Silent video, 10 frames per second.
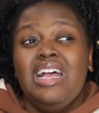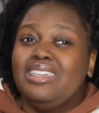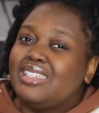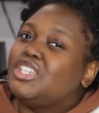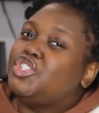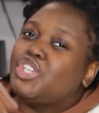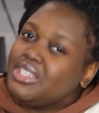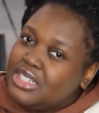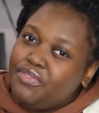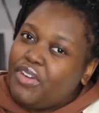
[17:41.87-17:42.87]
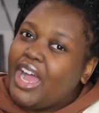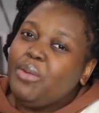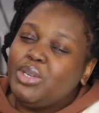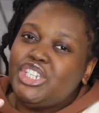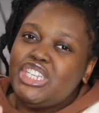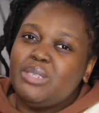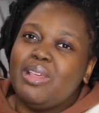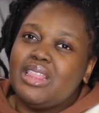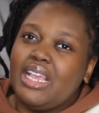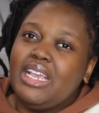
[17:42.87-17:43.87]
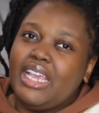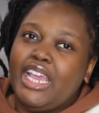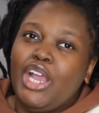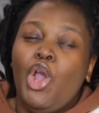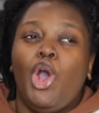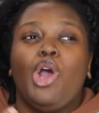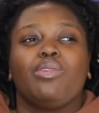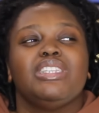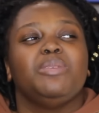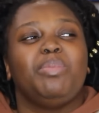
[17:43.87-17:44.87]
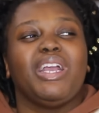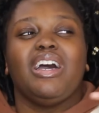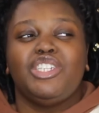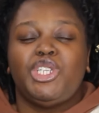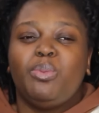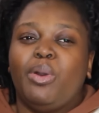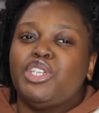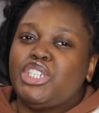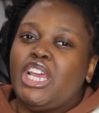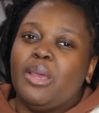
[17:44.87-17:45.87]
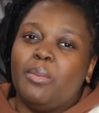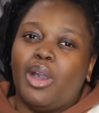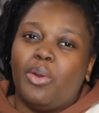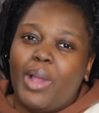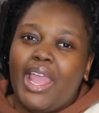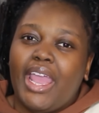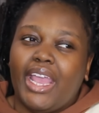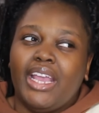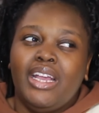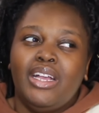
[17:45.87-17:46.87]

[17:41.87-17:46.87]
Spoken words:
Does it justify what she's been thinking or is it because she pushed him away